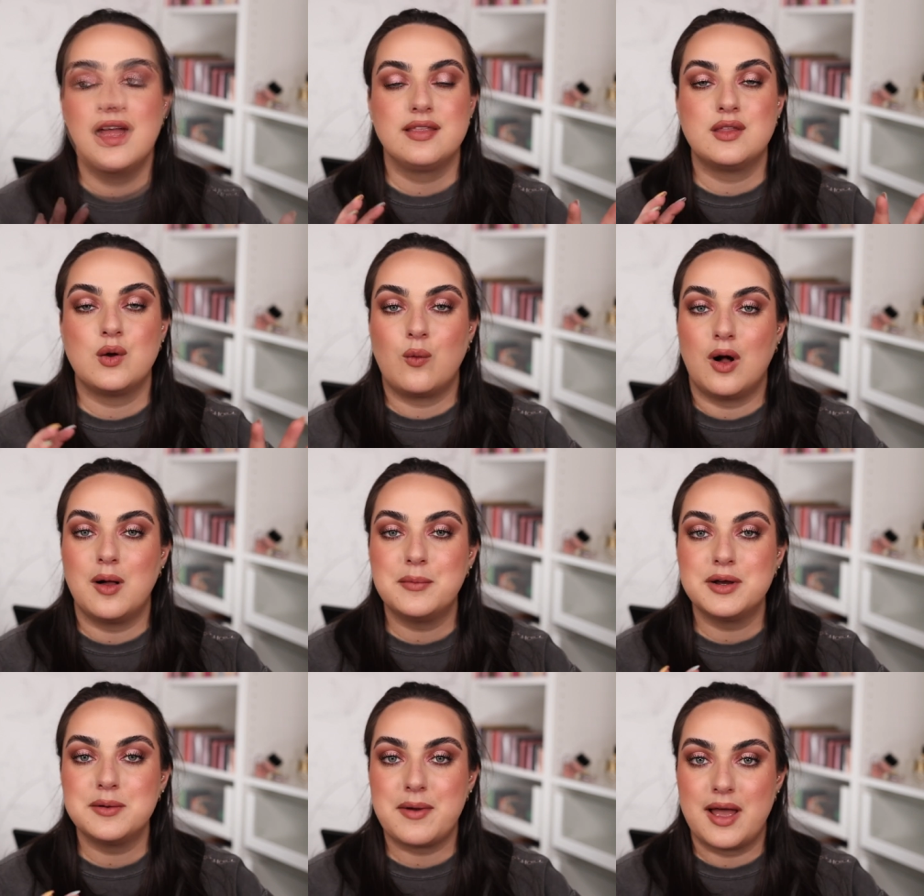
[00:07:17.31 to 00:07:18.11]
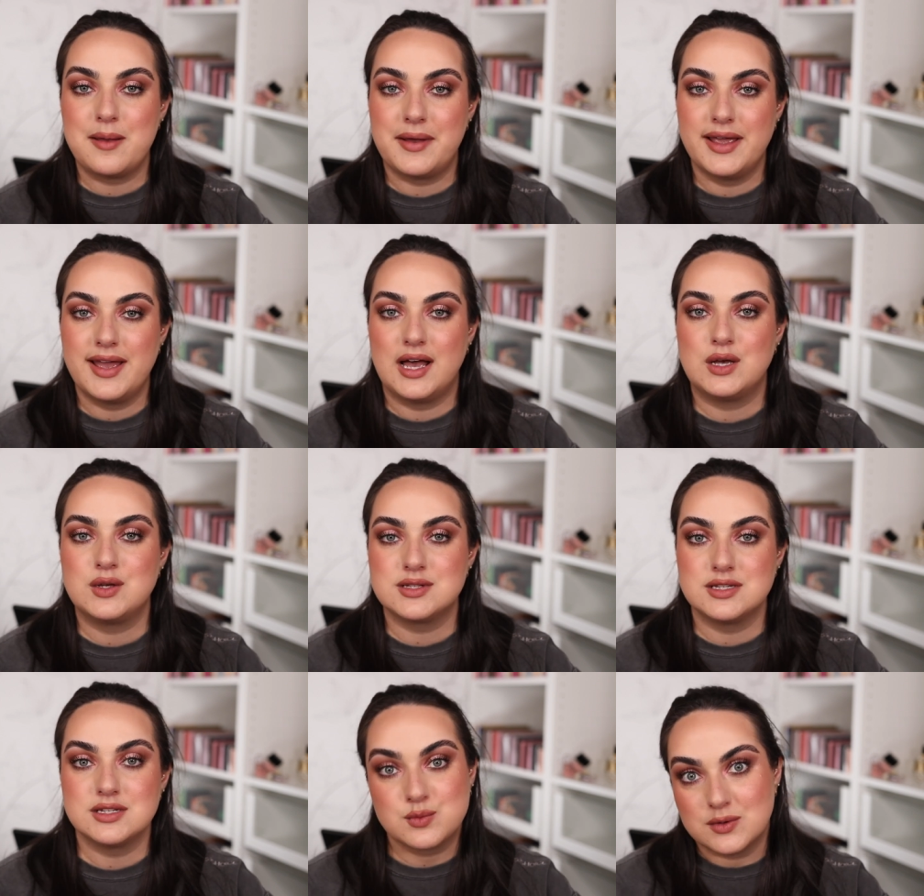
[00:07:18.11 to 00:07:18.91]
The Walmart by my
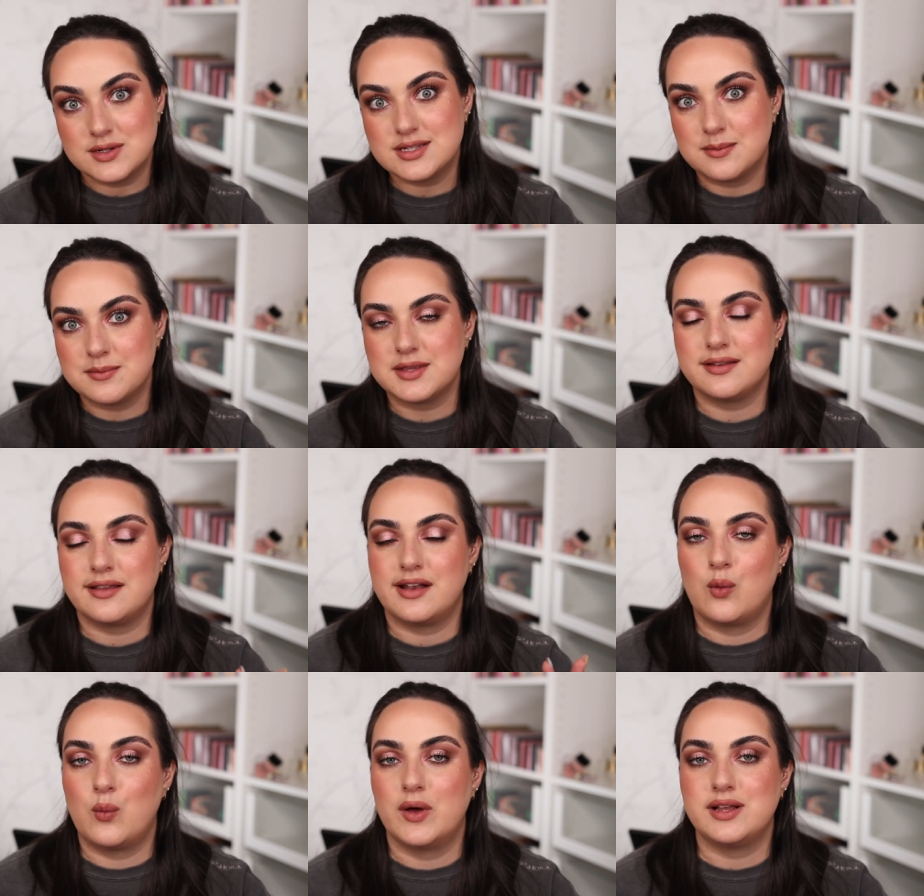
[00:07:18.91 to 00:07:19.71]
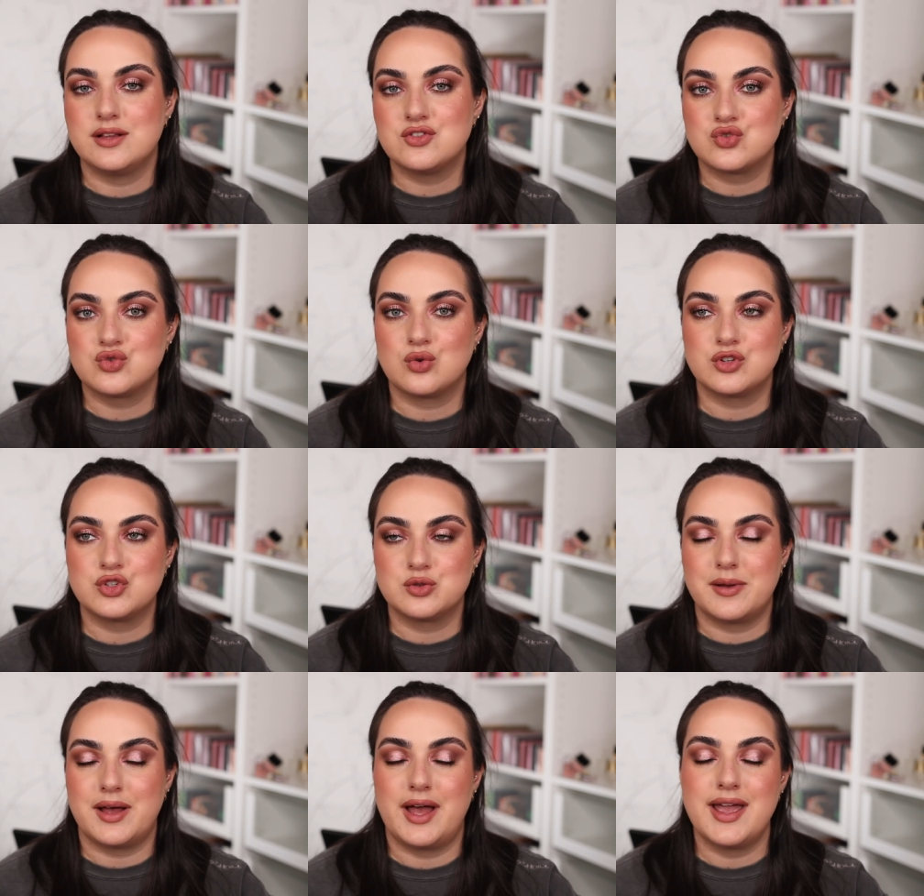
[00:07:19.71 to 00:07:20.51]
house, this was something that I went in store
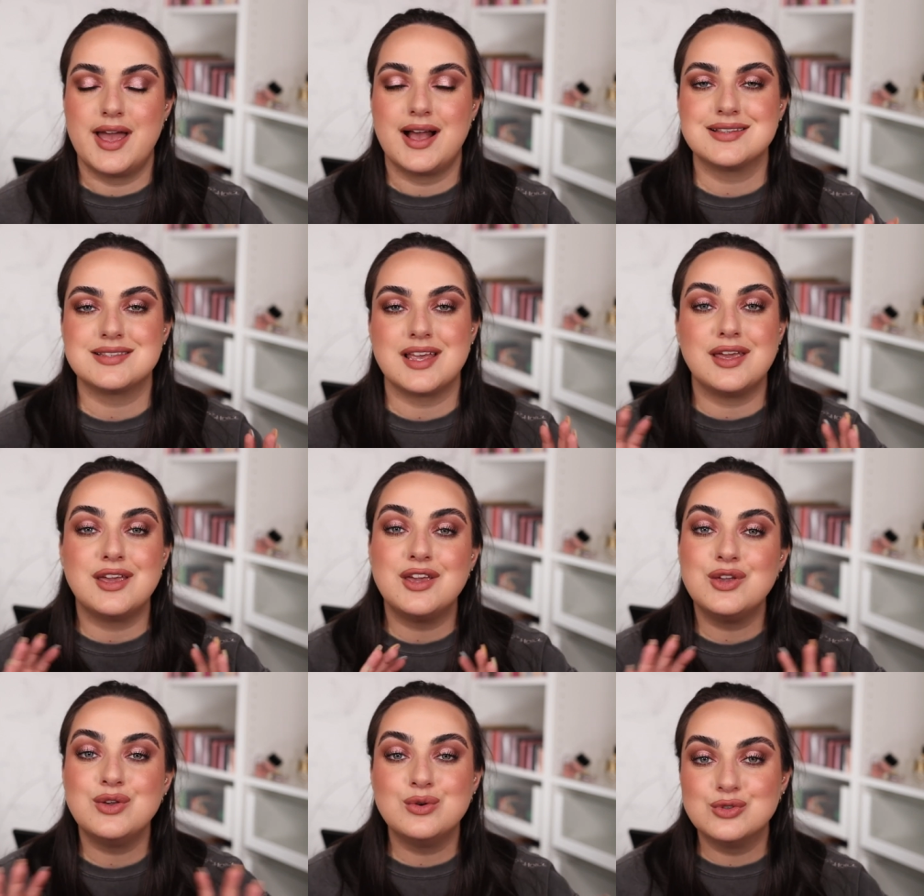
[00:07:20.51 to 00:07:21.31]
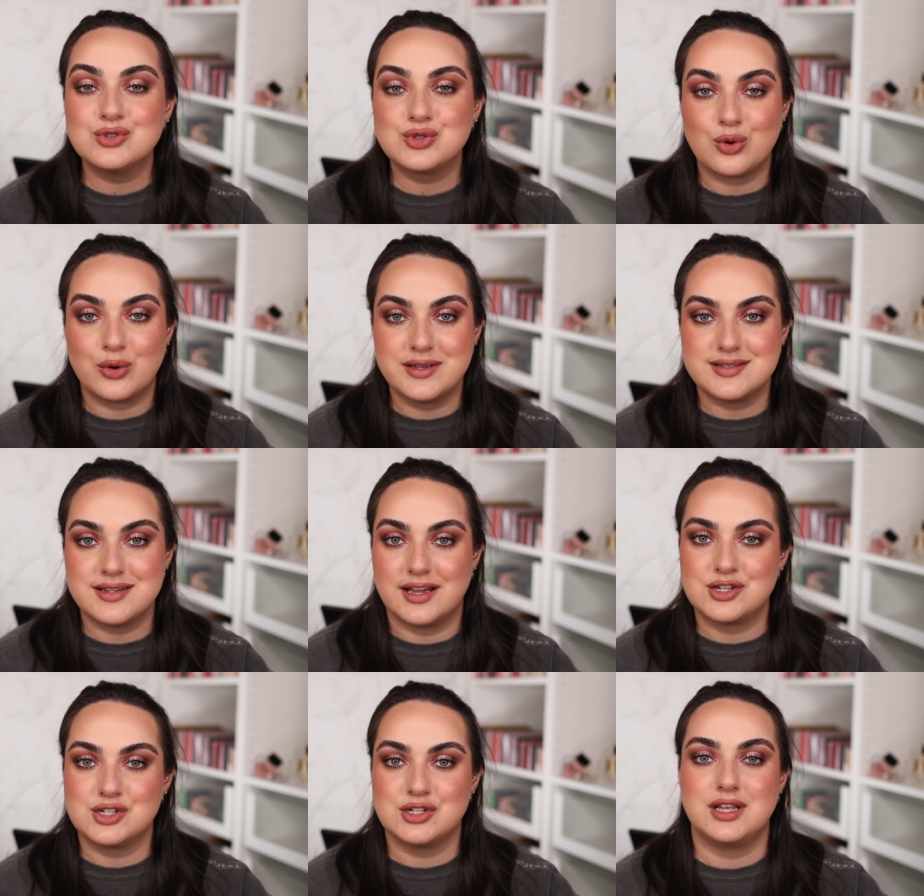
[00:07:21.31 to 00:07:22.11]
to buy, has a huge toy
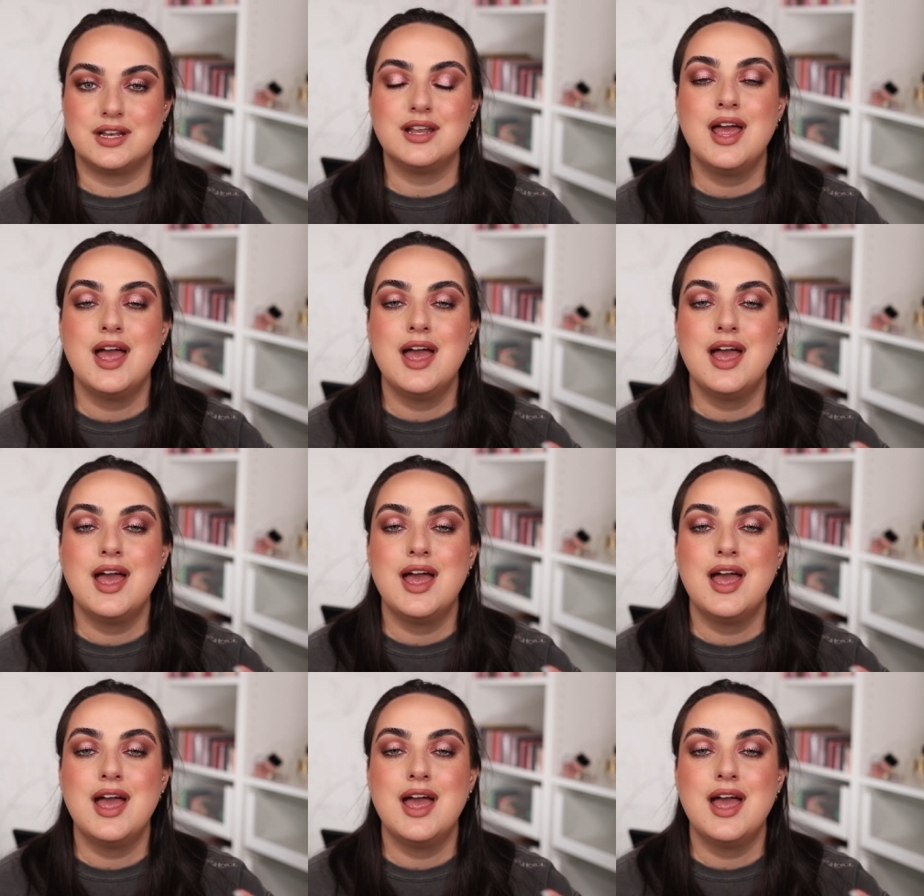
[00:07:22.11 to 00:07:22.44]
section.